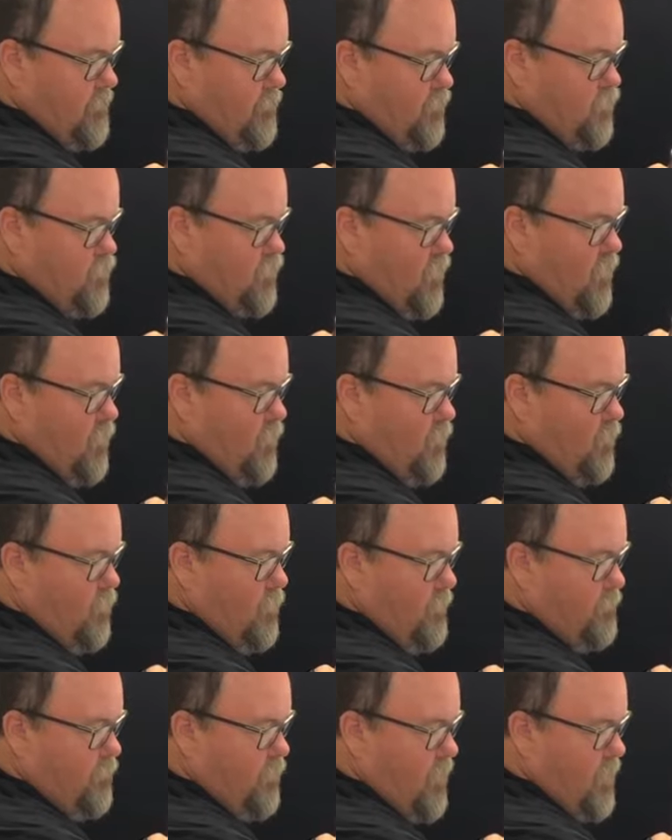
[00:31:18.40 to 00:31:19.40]

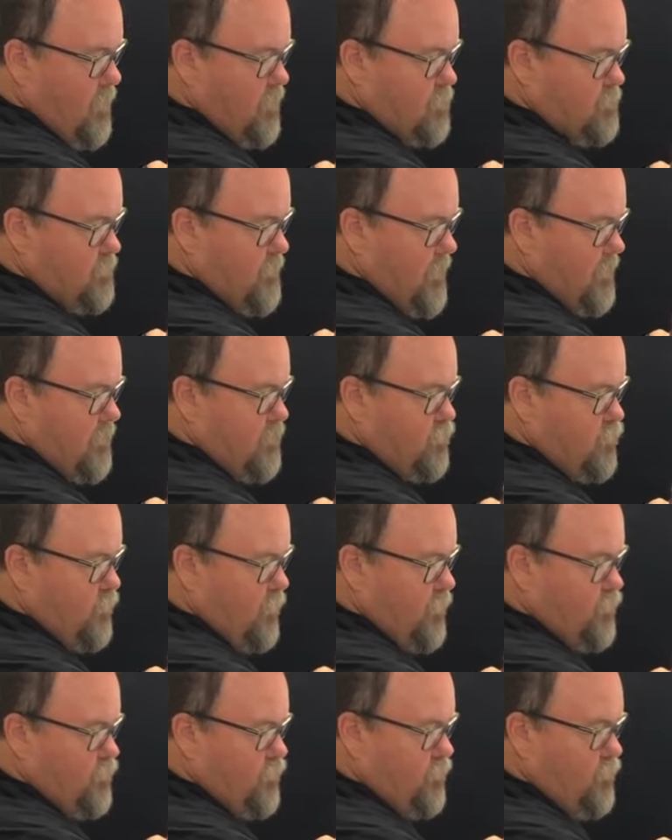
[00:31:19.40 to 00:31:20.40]
Joe prospect
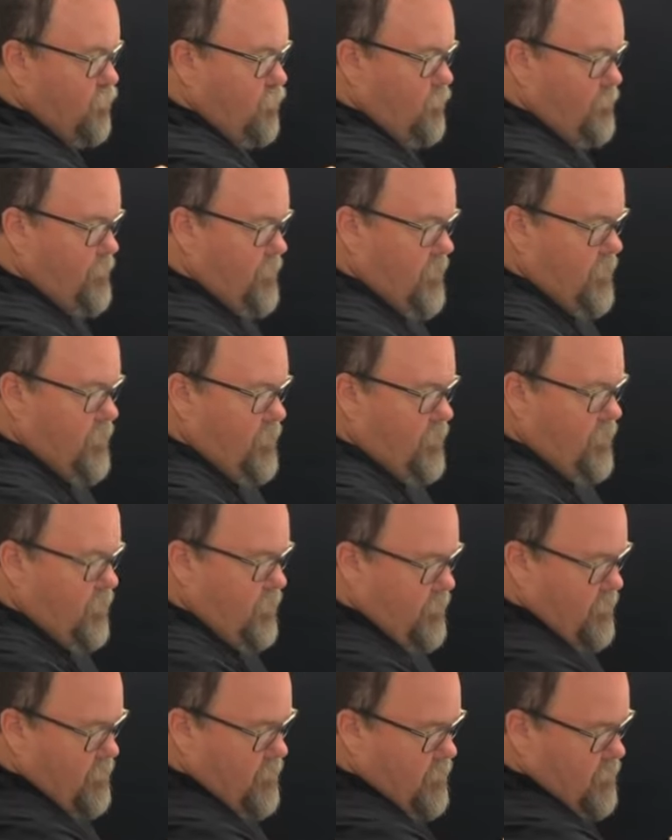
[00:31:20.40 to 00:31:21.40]
joined your group here.
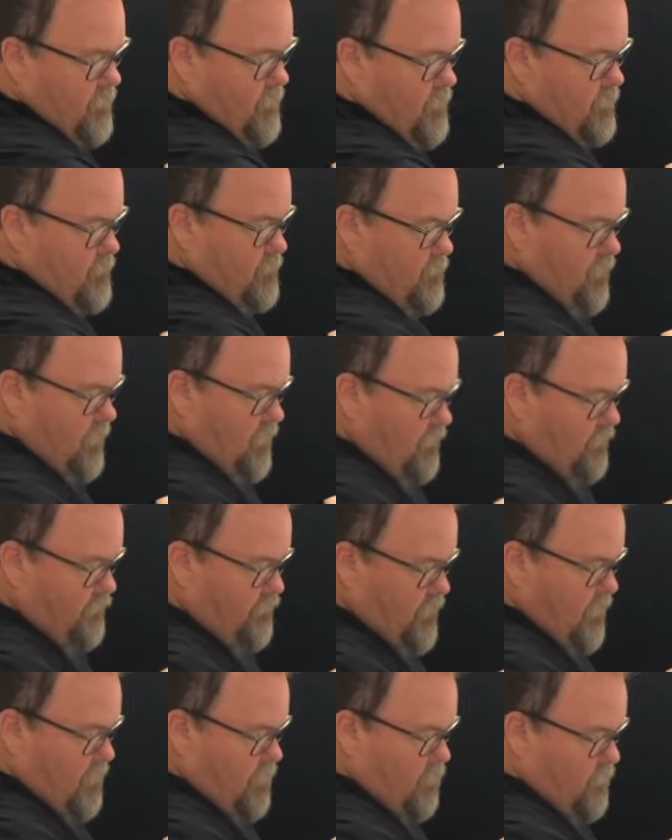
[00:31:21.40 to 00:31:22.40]
Middle of
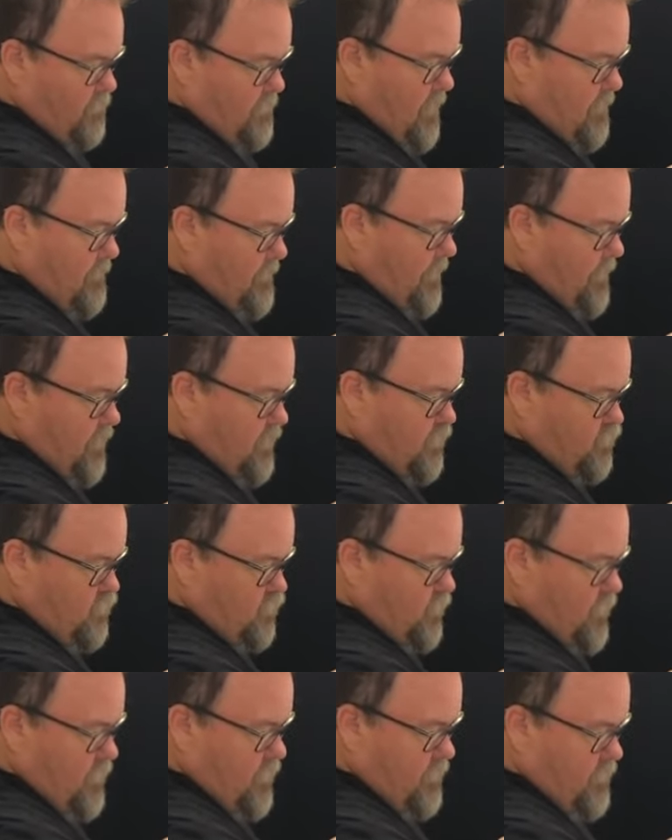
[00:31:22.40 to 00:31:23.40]
funnel, maybe he
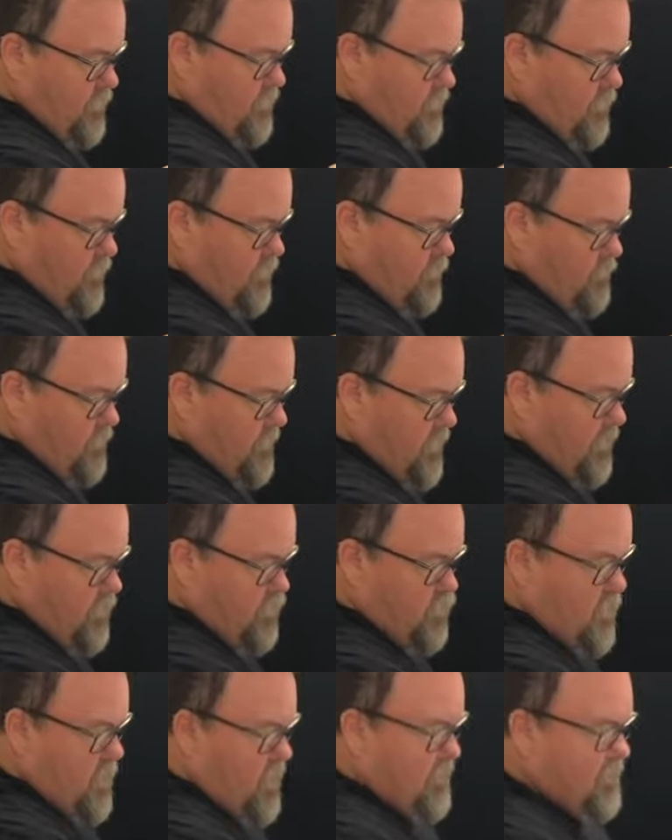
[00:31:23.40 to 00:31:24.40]
joined your mini
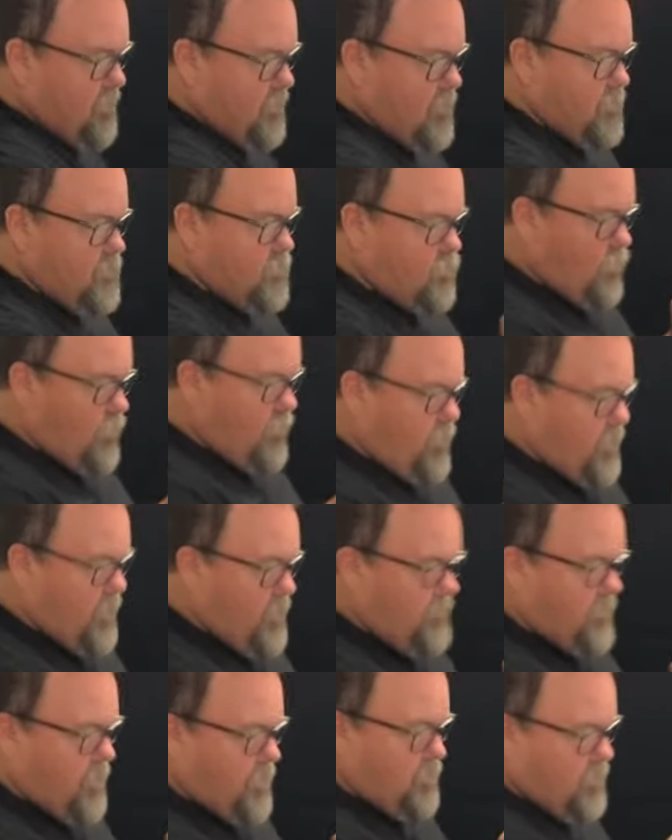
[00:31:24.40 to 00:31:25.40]
chat list or your
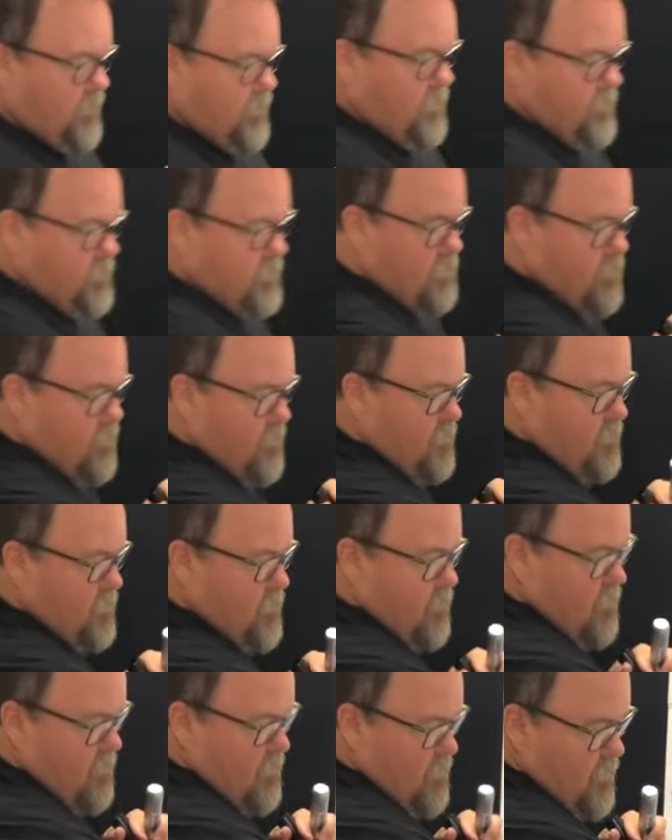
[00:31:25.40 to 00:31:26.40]
email list.
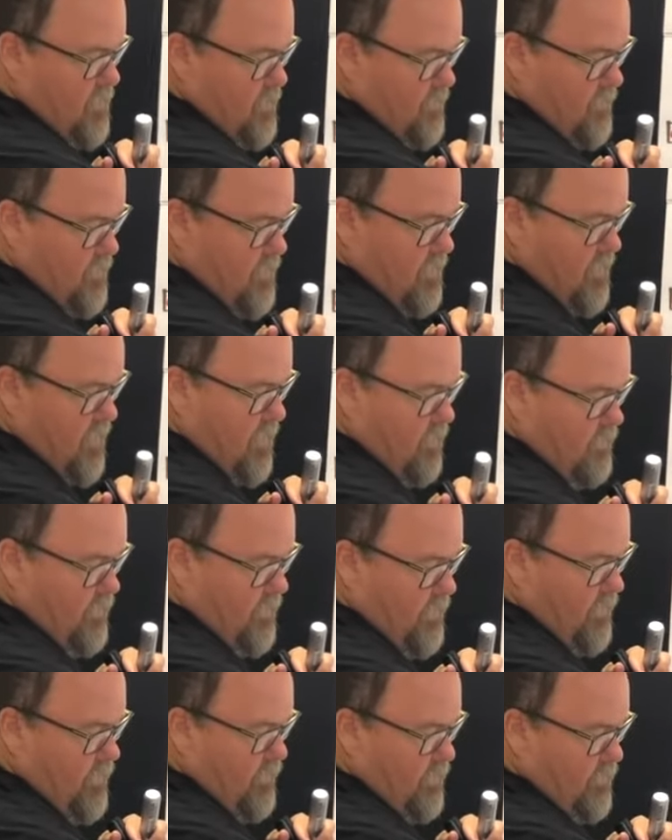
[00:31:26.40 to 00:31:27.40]
And then down
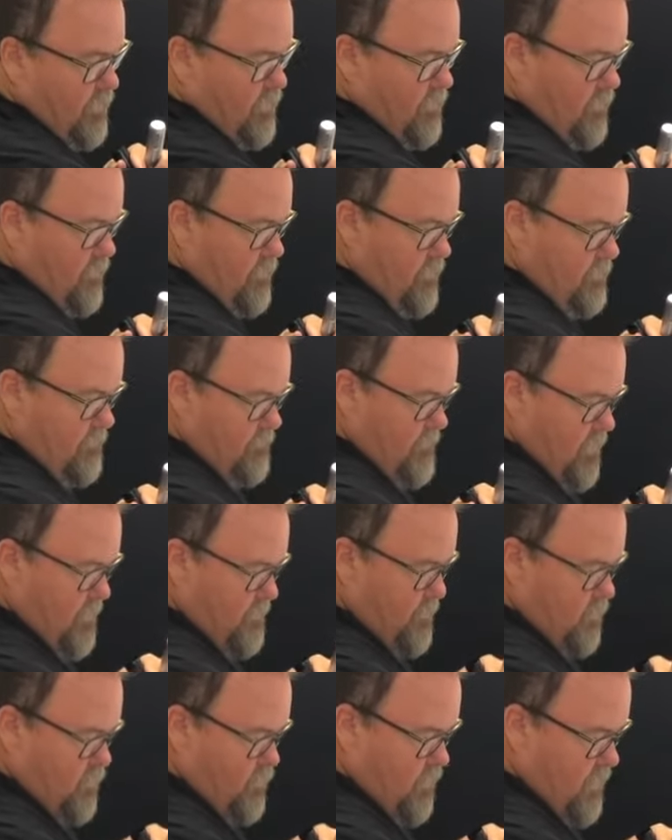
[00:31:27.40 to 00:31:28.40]
here,
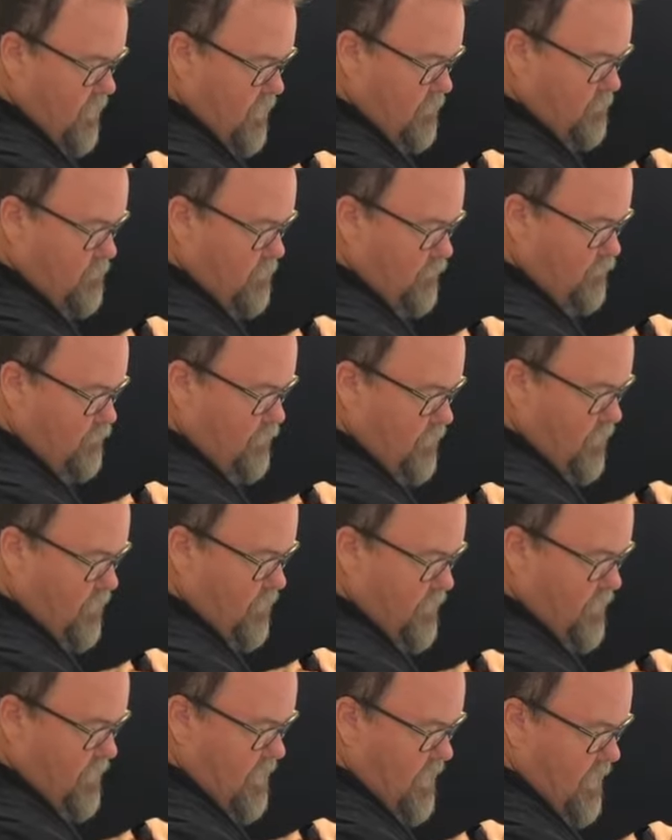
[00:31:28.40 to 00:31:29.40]
maybe you get him to fill
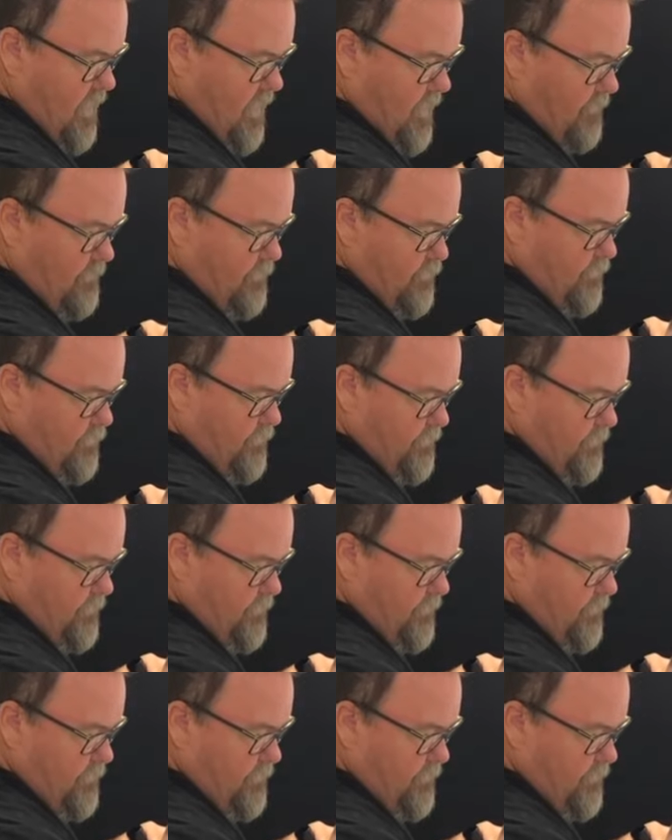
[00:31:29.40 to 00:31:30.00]
out an app